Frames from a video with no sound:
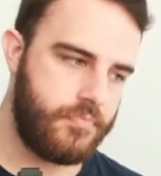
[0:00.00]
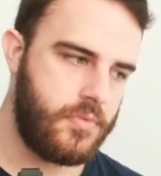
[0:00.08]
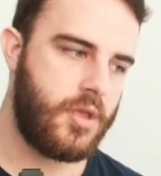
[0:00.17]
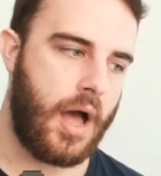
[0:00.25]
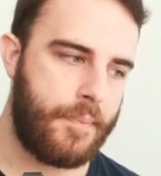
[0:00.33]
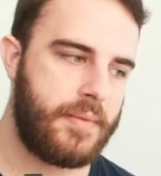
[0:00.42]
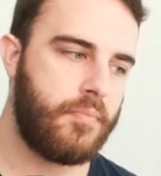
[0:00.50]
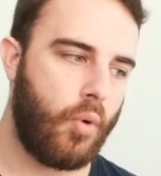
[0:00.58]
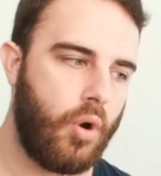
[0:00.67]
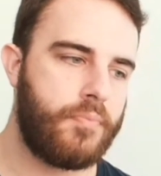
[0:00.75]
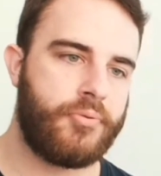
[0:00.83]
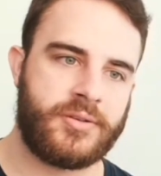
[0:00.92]
I've been
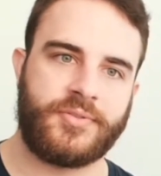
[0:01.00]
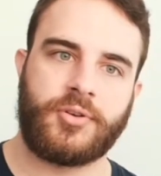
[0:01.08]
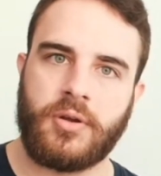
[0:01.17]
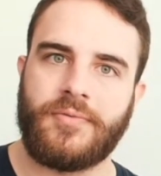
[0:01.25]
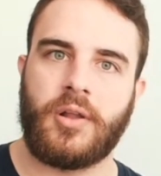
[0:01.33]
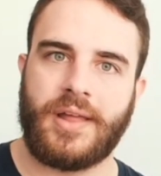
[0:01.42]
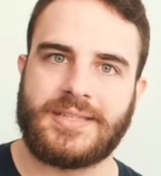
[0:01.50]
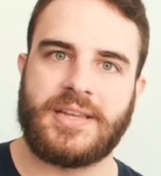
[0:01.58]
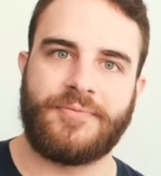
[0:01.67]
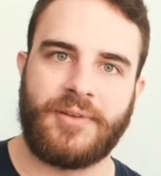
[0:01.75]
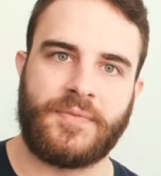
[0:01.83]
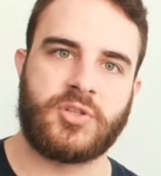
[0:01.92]
more impressed with Koulibaly, I'd
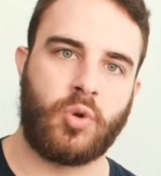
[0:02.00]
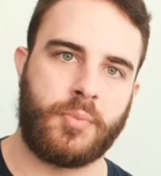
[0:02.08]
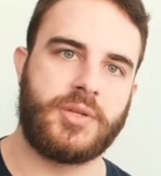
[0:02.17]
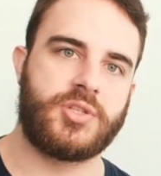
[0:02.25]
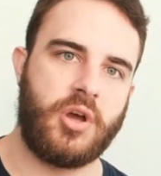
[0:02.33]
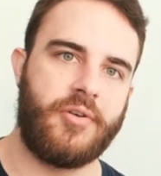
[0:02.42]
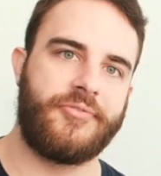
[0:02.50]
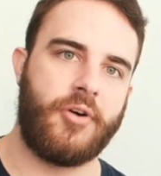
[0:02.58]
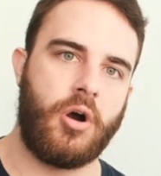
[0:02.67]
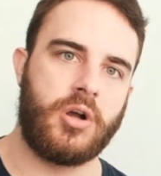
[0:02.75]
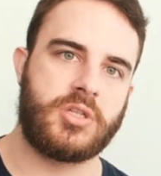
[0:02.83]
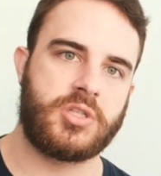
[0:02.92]
say, throughout this tournament so
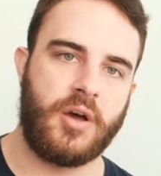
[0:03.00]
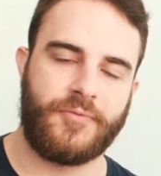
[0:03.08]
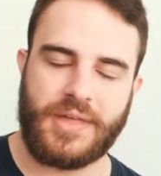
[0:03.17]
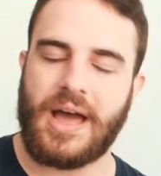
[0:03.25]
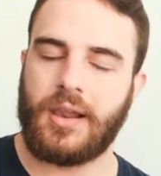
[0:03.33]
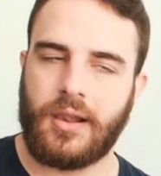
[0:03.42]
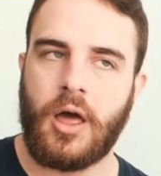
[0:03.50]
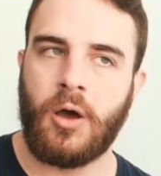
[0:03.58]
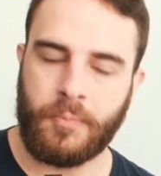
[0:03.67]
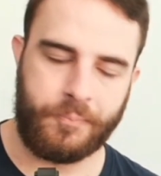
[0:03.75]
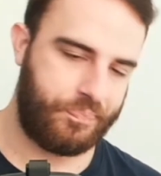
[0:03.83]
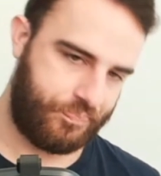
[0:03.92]
far. So for that
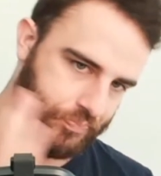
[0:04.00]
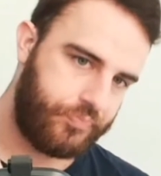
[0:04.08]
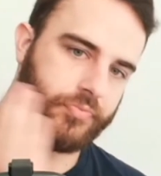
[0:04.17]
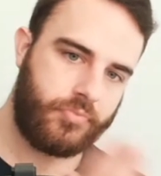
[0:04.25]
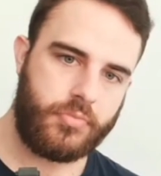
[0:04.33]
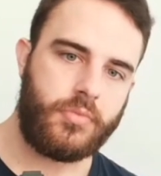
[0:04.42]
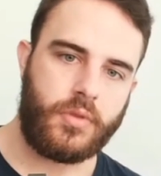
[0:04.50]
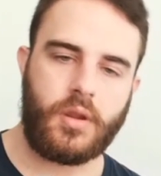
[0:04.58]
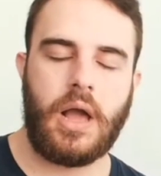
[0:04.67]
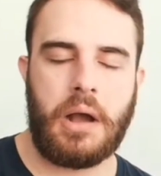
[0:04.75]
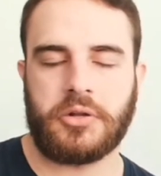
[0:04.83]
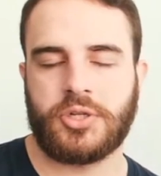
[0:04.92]
alone,
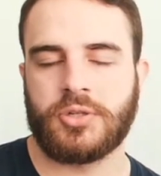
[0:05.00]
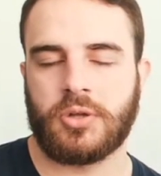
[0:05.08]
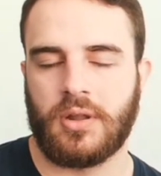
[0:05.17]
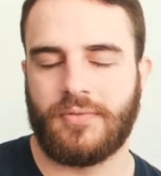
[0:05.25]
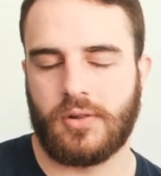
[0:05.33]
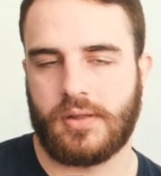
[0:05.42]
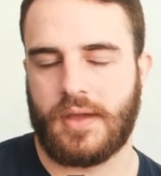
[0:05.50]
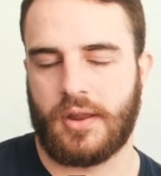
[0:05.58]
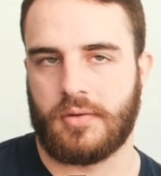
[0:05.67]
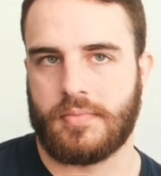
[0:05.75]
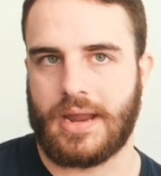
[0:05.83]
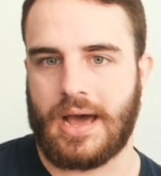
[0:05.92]
I would choose Koulibaly there,
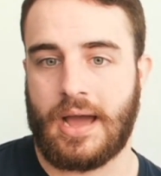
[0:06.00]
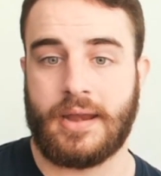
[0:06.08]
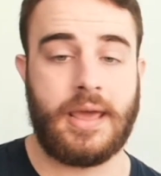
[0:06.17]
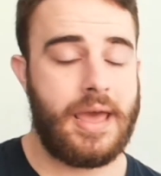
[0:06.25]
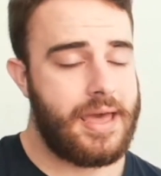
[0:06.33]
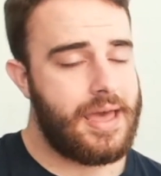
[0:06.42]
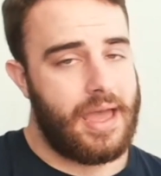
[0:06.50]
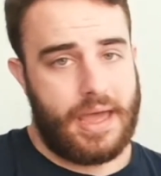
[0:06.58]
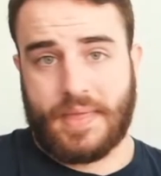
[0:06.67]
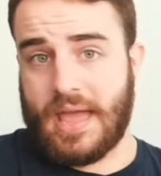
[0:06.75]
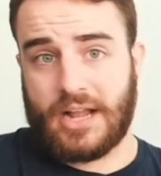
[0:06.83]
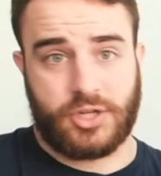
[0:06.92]
number 9.
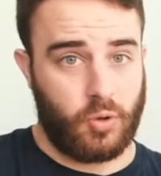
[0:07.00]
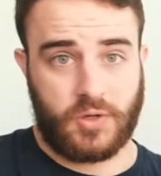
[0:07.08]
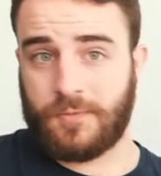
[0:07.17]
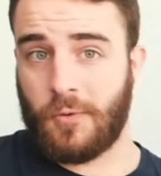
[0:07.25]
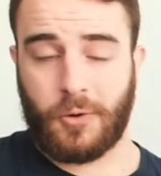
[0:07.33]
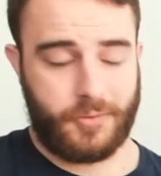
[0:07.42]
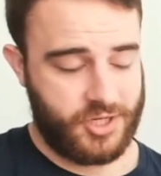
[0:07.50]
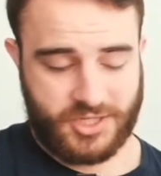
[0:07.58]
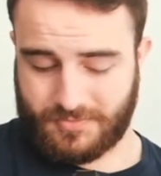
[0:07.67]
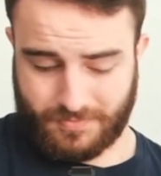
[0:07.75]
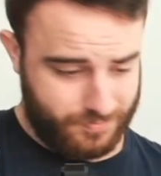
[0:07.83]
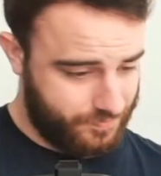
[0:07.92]
And then, George Ford, just
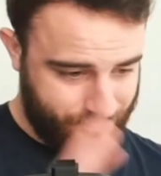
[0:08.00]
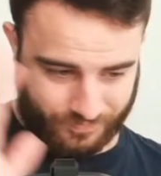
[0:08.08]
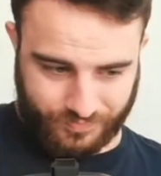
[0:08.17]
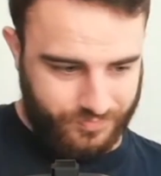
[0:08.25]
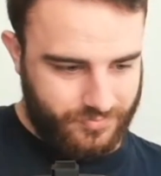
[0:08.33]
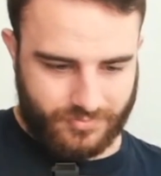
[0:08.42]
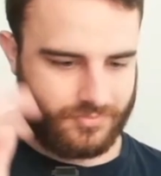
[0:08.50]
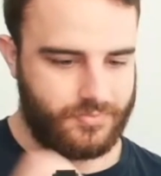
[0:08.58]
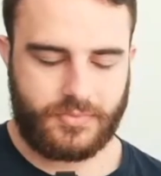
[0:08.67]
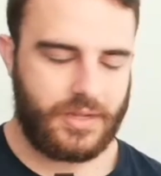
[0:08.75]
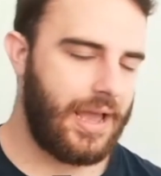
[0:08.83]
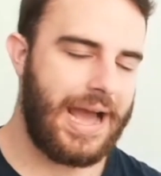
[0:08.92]

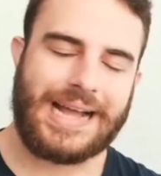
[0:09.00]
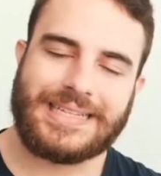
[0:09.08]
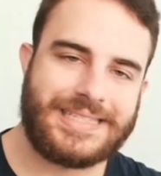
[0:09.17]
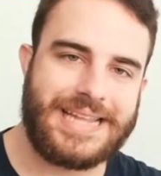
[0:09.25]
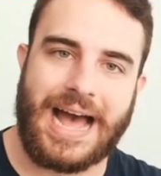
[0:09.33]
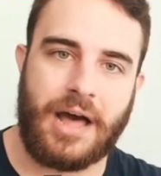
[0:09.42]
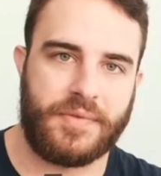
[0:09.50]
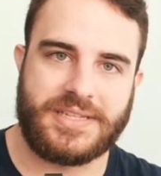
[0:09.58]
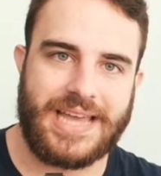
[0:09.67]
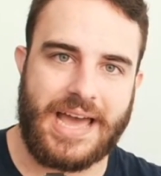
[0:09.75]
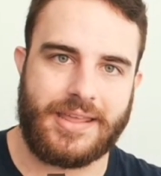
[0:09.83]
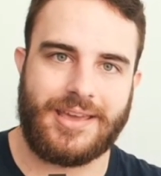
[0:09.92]
hands down with
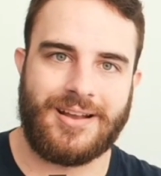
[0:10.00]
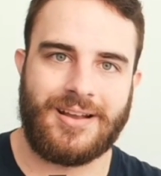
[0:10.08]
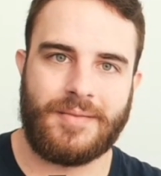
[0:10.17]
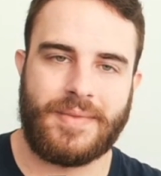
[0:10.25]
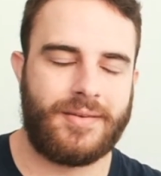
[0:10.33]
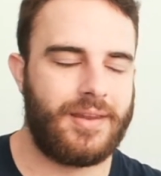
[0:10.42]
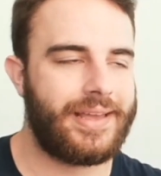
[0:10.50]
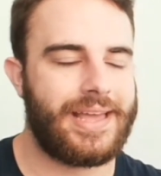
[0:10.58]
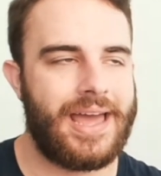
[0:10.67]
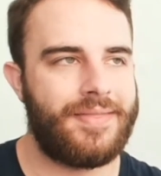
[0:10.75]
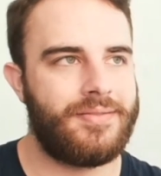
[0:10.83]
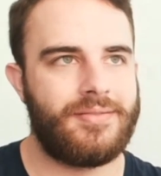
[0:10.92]
10 here. I mean,
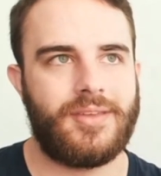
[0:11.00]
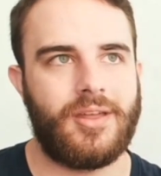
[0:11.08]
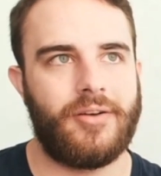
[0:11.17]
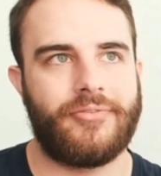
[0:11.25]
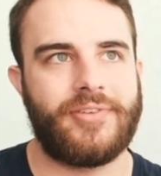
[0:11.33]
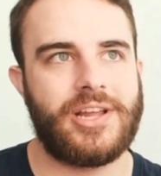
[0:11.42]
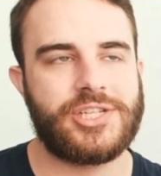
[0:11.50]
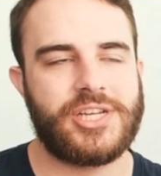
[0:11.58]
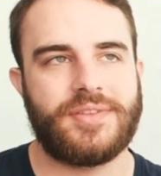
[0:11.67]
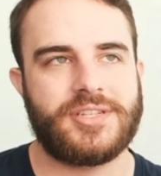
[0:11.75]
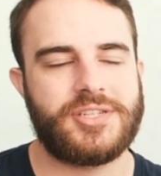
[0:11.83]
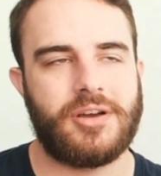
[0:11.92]
again, Fiji,
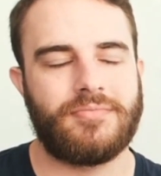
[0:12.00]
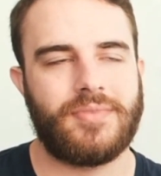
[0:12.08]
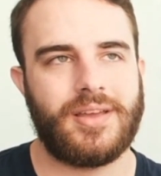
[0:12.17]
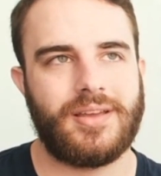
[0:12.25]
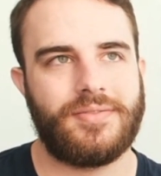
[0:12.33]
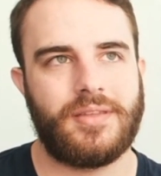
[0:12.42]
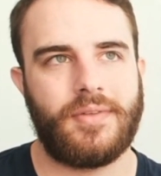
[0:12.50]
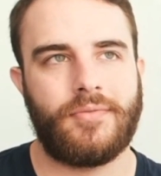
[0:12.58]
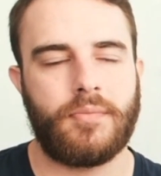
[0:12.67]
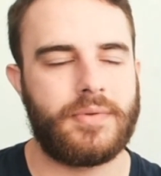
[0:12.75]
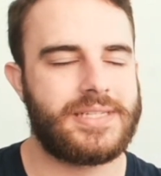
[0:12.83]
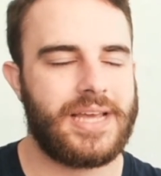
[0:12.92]
they just don't, they're
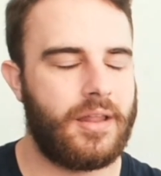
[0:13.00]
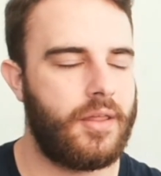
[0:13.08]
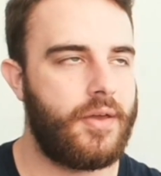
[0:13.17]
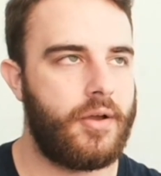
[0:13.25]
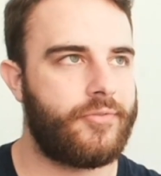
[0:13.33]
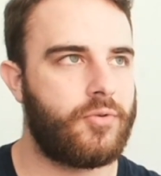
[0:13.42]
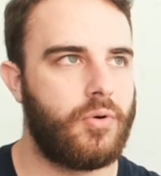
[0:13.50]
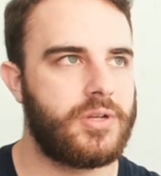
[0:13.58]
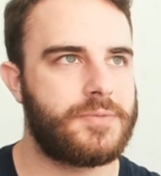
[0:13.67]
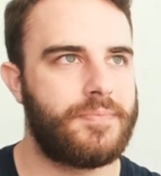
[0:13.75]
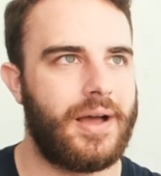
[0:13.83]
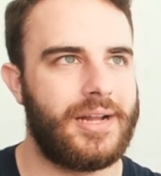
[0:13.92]
Montella there, of
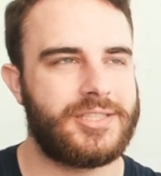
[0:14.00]
course, but